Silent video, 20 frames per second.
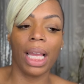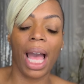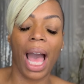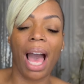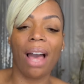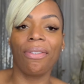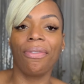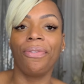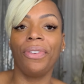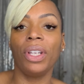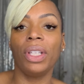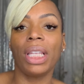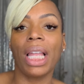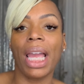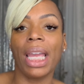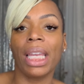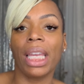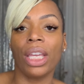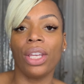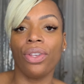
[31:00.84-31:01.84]
I feel
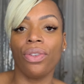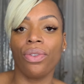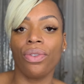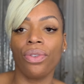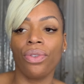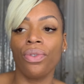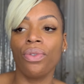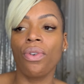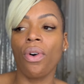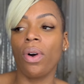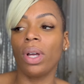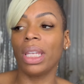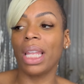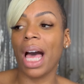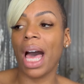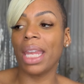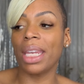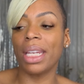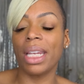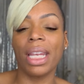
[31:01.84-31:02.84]
like you go
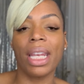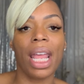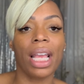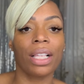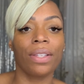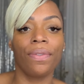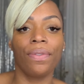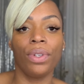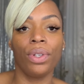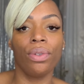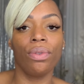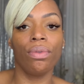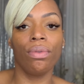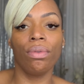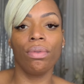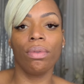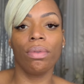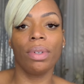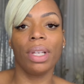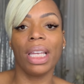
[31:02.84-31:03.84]
online in the next
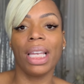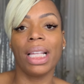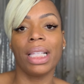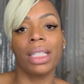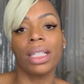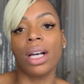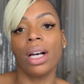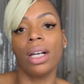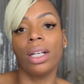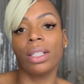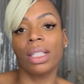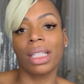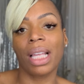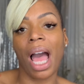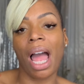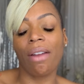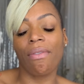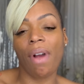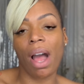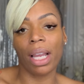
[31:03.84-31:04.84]
few, it's gonna
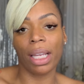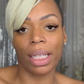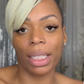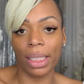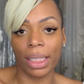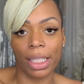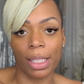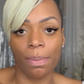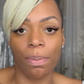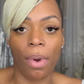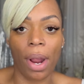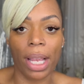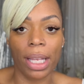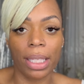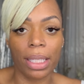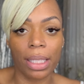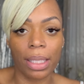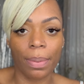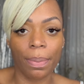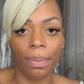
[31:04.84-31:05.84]
skyrocket this
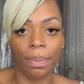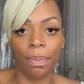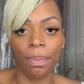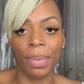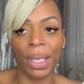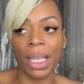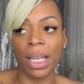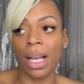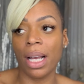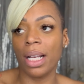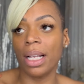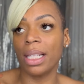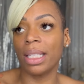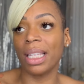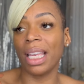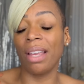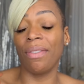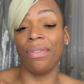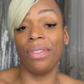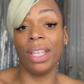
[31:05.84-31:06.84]
price. Because
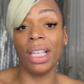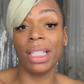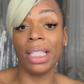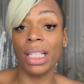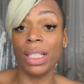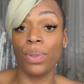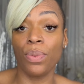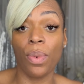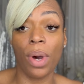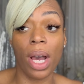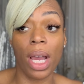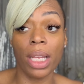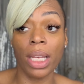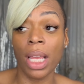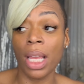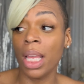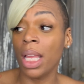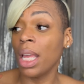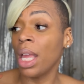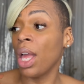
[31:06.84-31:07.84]
if this is what
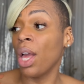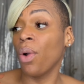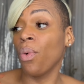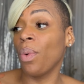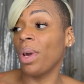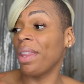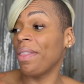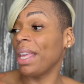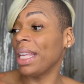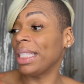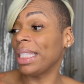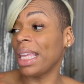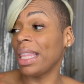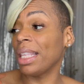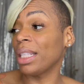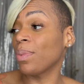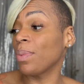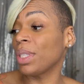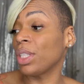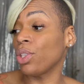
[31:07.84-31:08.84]
do they say
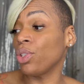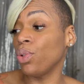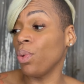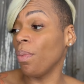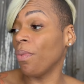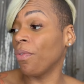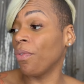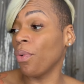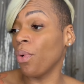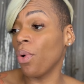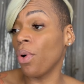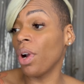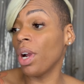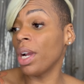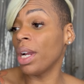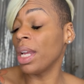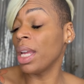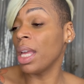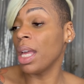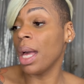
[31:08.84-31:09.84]
this was a dupe
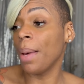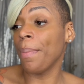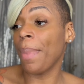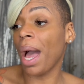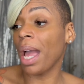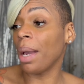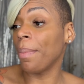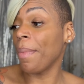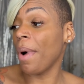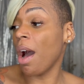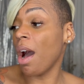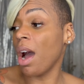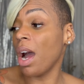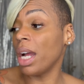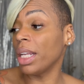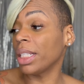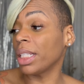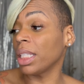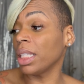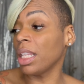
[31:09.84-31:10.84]
for? By
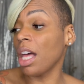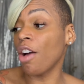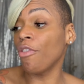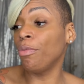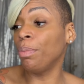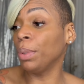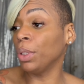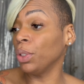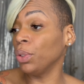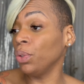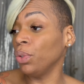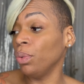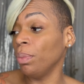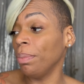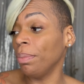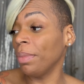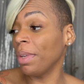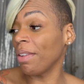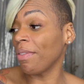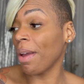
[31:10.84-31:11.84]
Amouage, Love
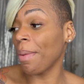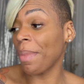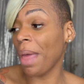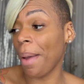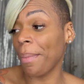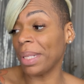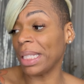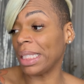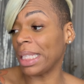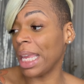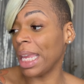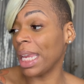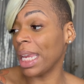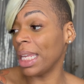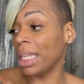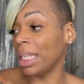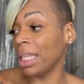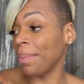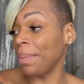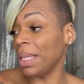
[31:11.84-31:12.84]
Bloom, if I'm not
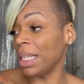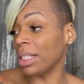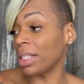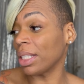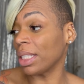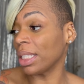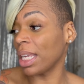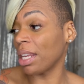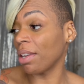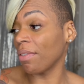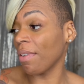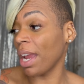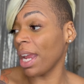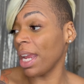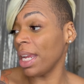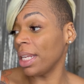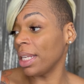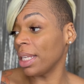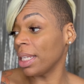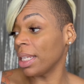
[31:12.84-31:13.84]
mistaken. Let me just get it
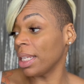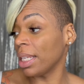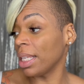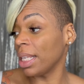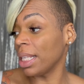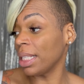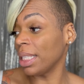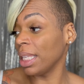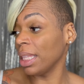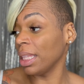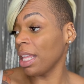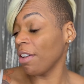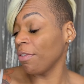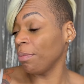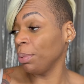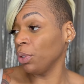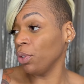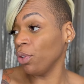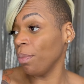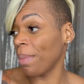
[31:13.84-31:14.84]
right. Is it Love
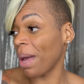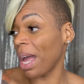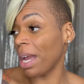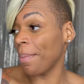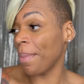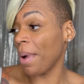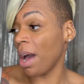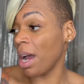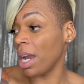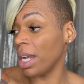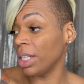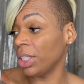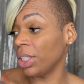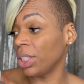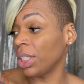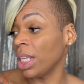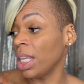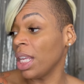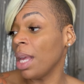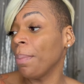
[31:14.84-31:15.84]
Bloom by
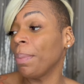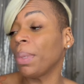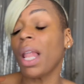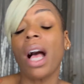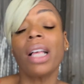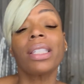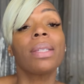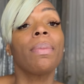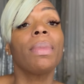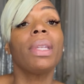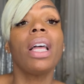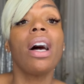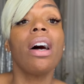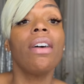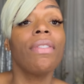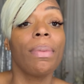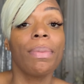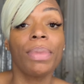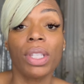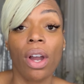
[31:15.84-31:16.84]
Amouage? Blossom
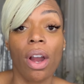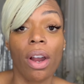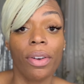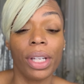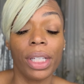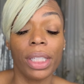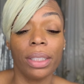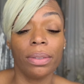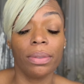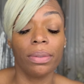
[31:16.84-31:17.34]
Love, I'm sorry.